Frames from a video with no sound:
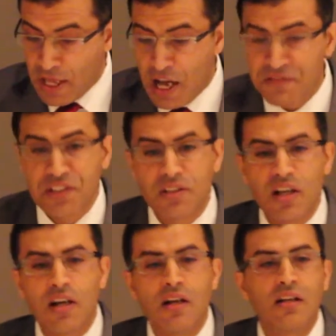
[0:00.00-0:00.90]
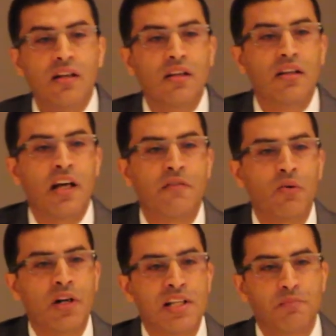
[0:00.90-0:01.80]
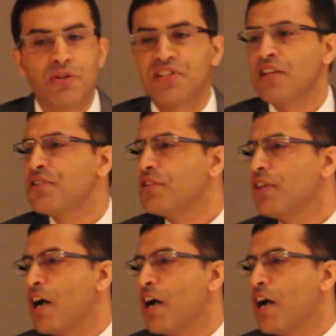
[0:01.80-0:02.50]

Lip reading: After everyone has presented,